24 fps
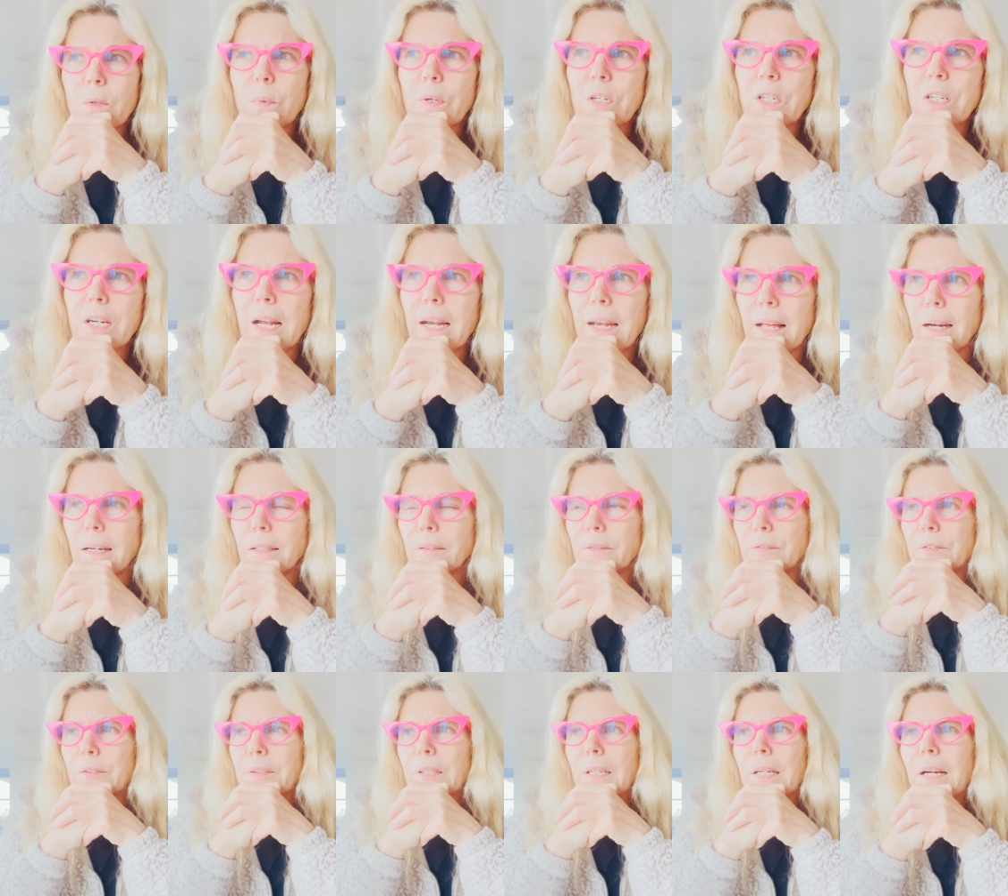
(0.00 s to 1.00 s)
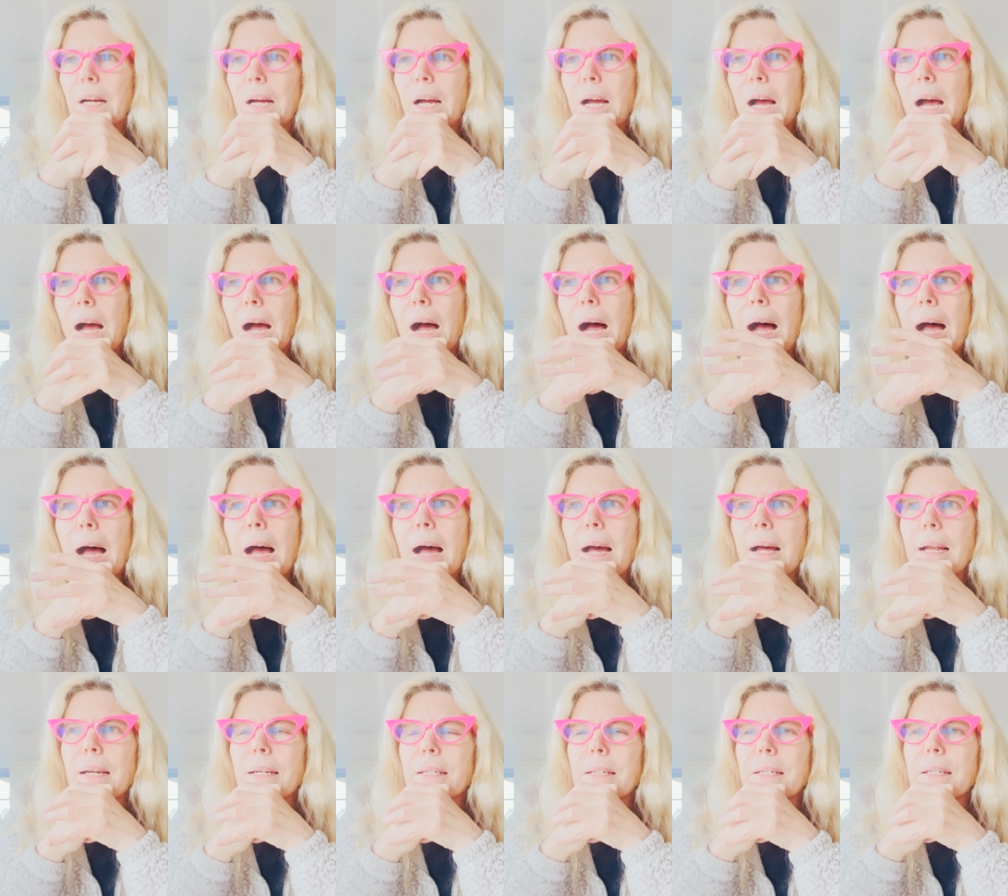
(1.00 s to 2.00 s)
which I love,
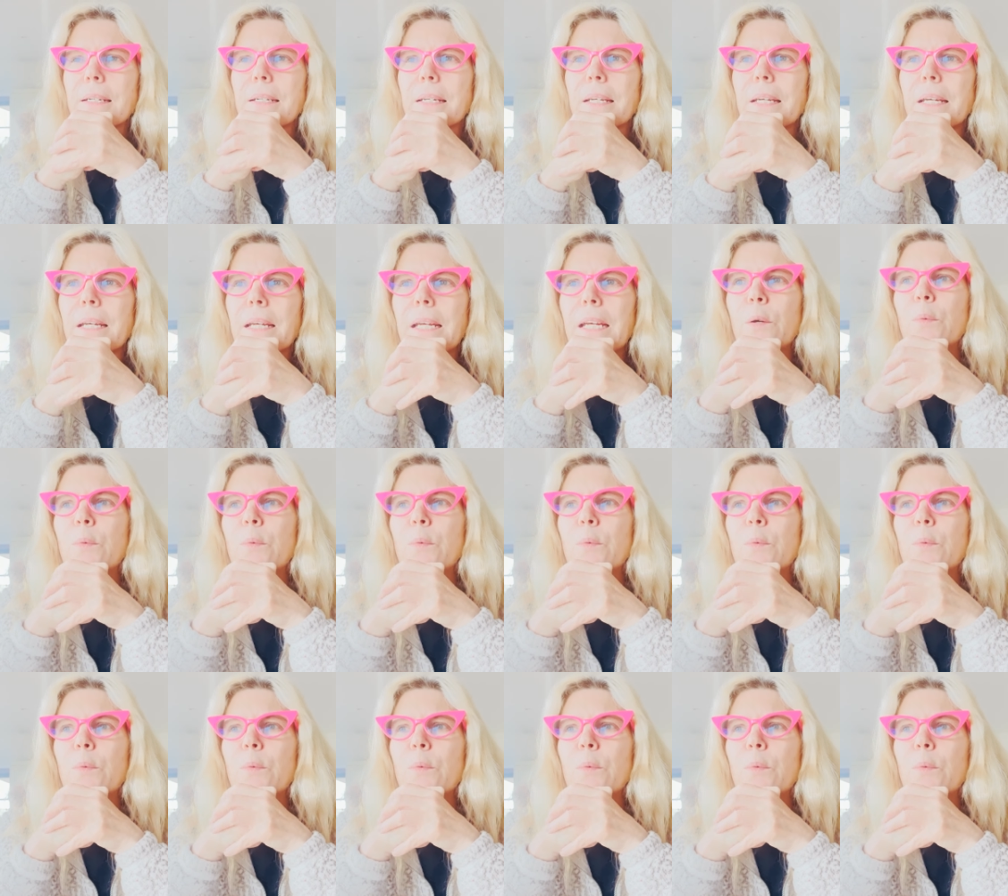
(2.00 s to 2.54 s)
and he